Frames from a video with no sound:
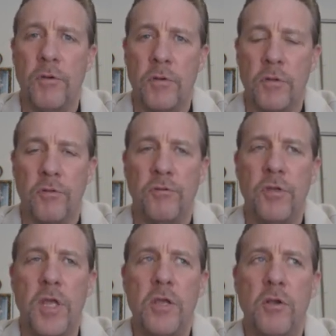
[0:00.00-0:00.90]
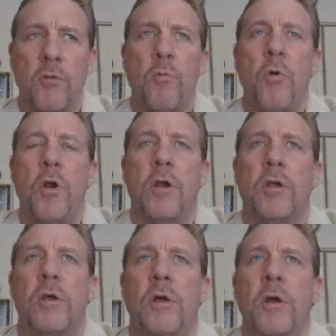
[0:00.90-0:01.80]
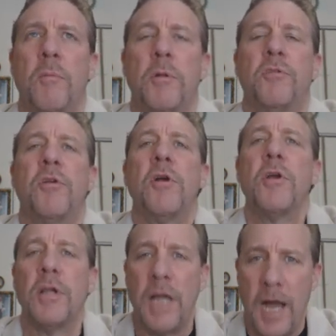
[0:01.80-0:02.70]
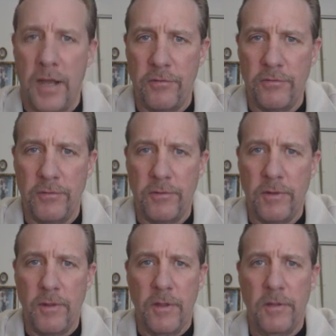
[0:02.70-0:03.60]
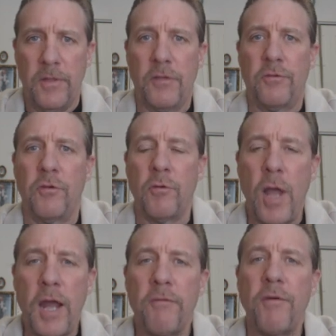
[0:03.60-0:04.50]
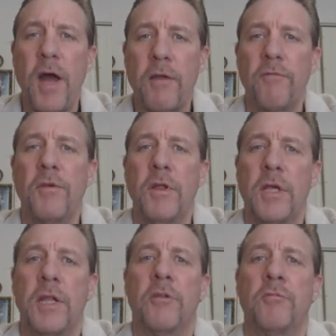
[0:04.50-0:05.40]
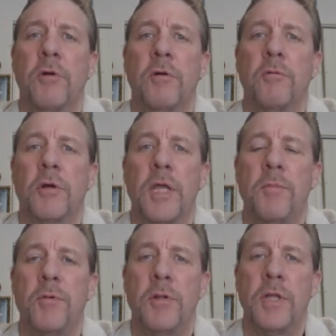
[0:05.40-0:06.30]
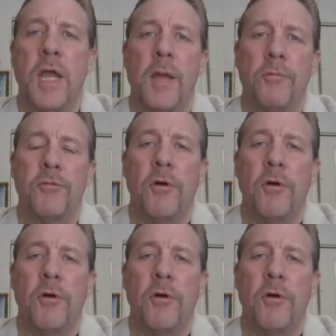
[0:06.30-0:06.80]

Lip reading: You can see your work materialize. That's a gratifying feeling, and it's what will keep you in the game.